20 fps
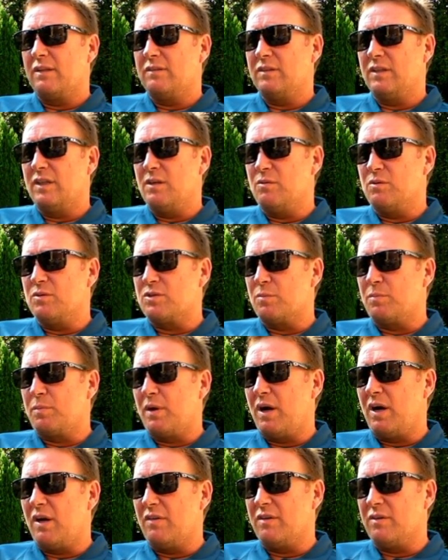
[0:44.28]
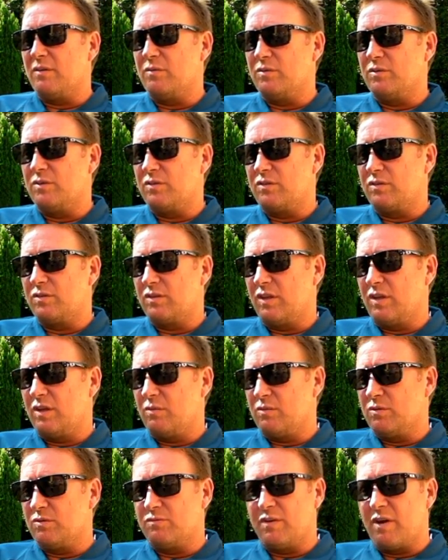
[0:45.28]
it was a part that was
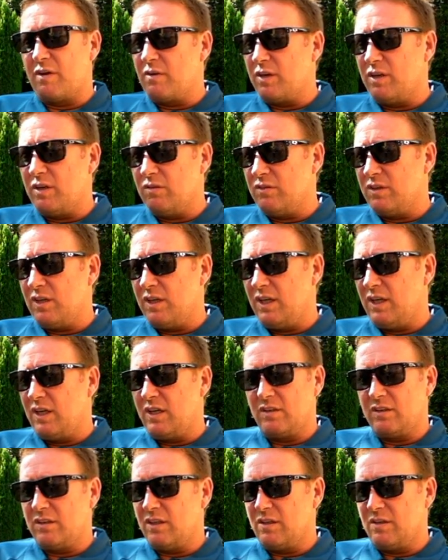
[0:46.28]
very unique.